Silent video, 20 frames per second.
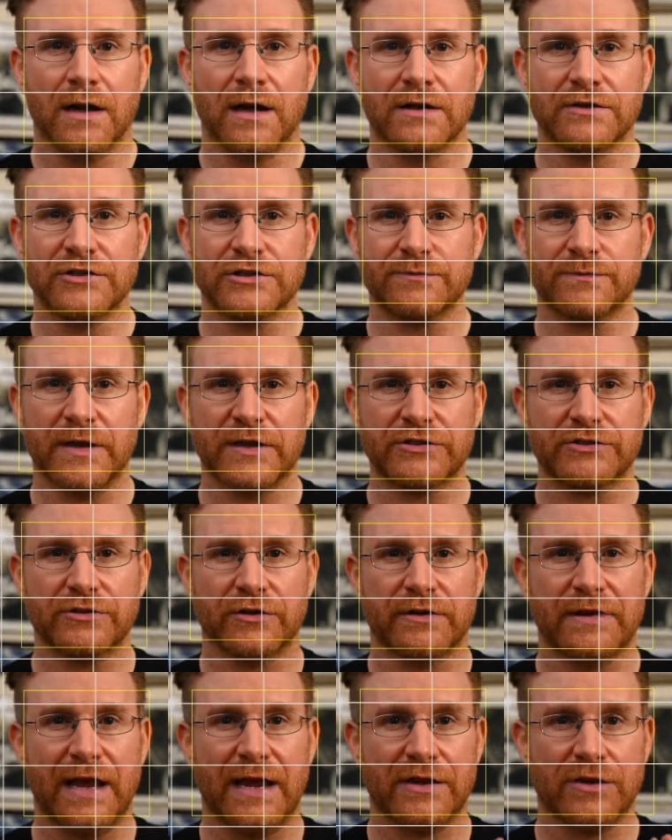Just make
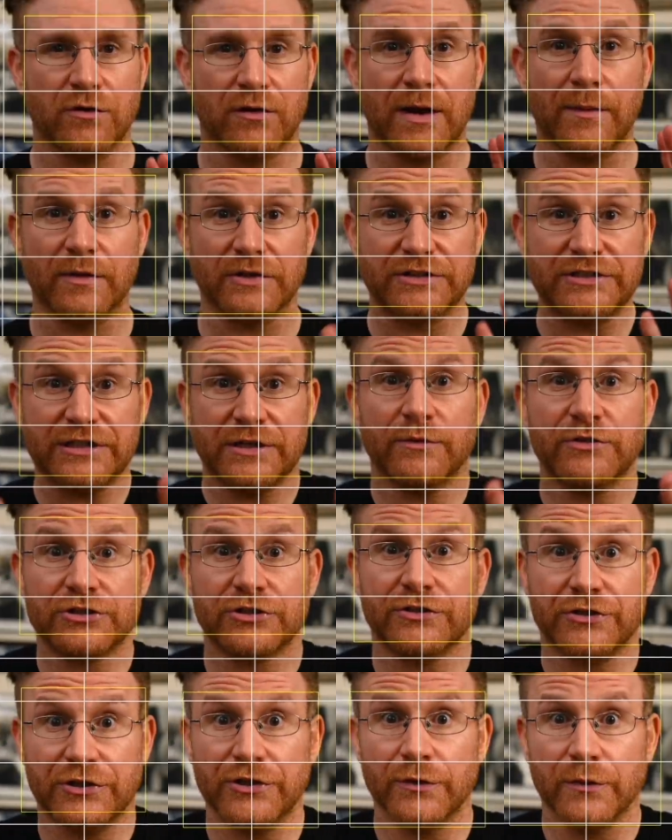sure that you're able to see what
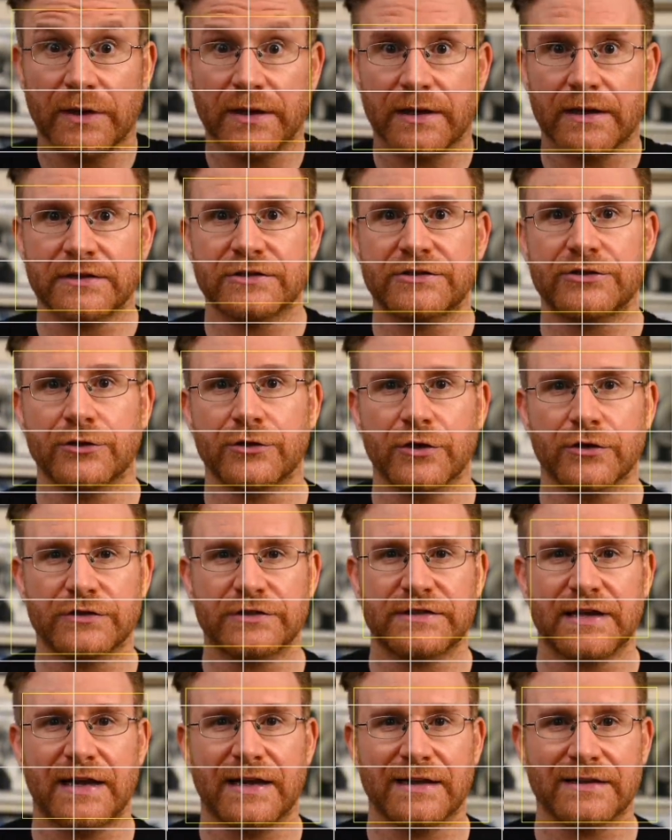you're doing. In studio
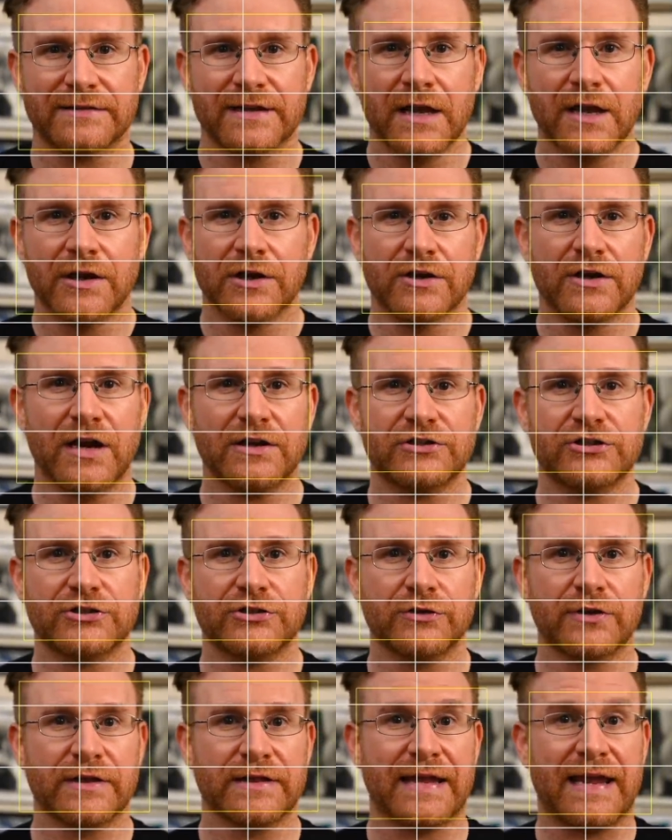settings, you're not
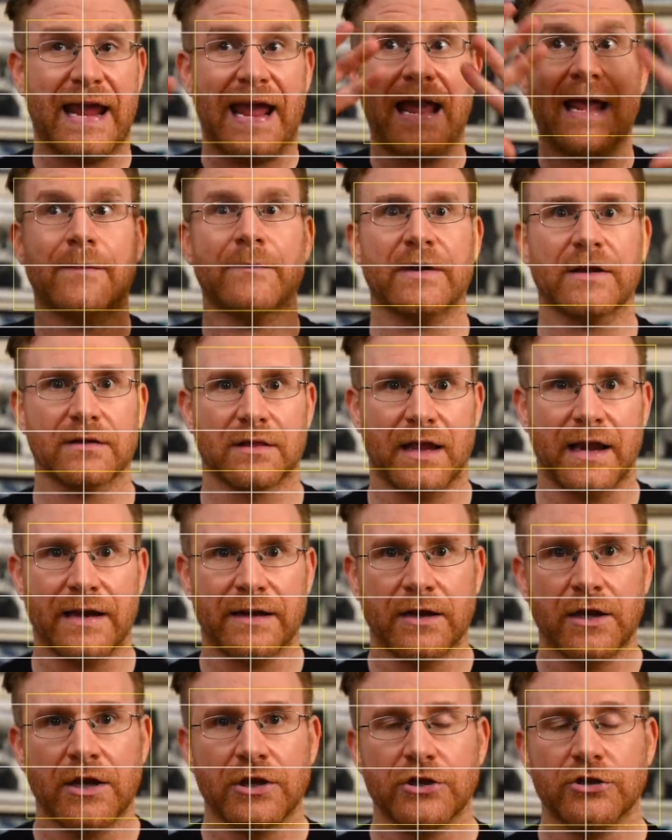shooting the ambient
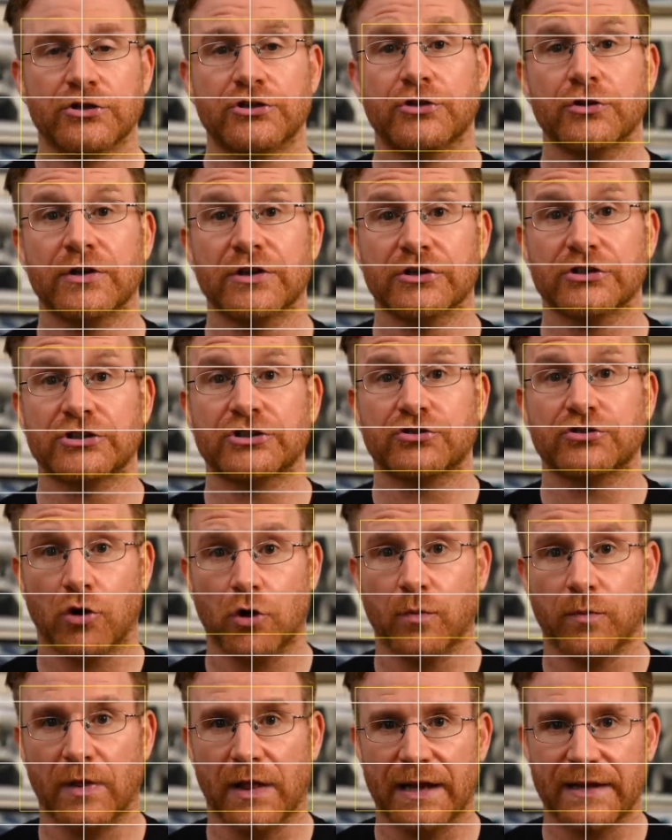light, you're shooting the
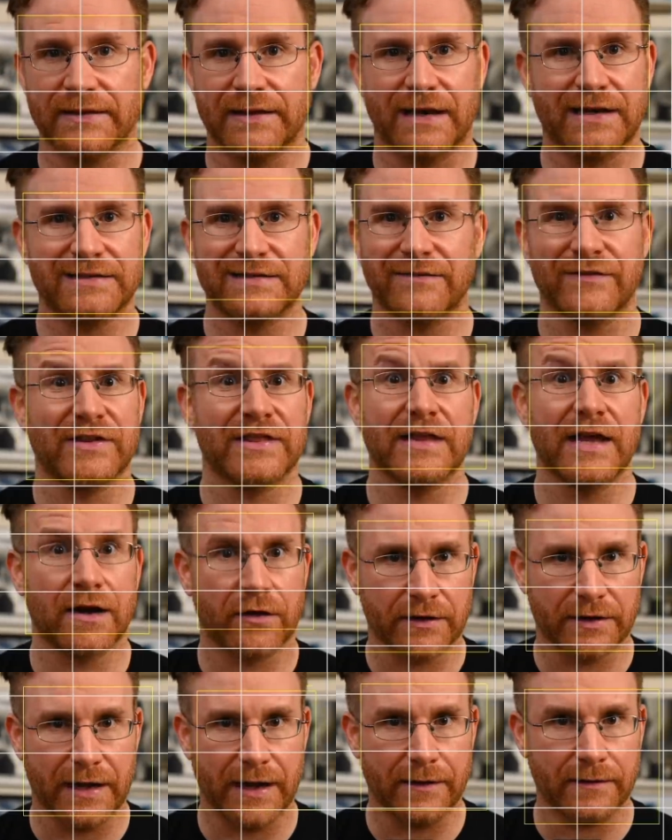strobe light that isn't even
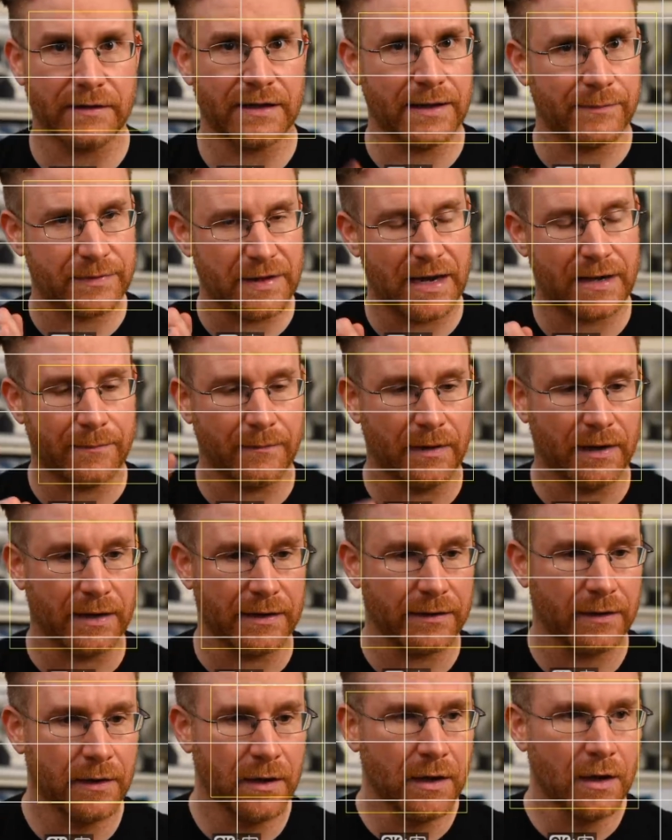there yet. Keep that in
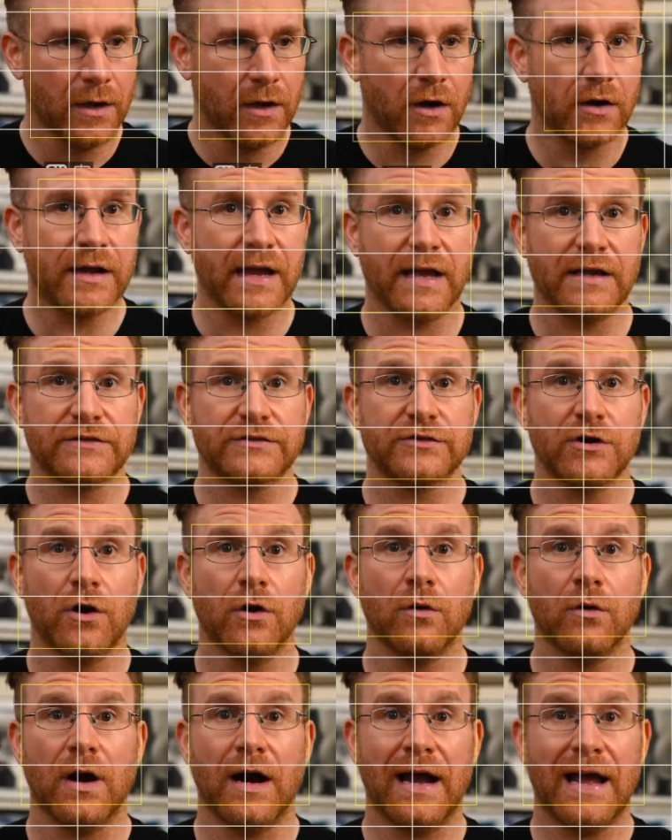mind. Okay,
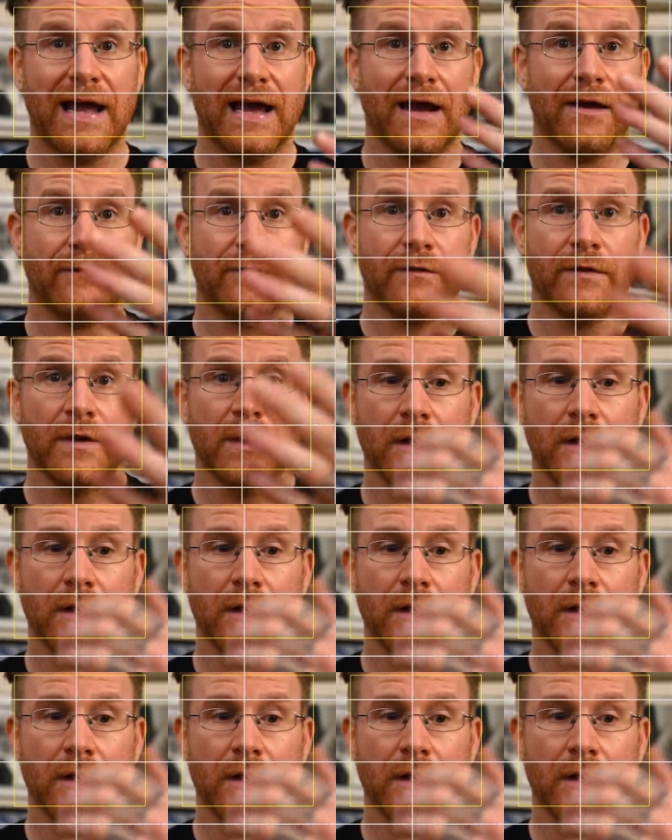so I have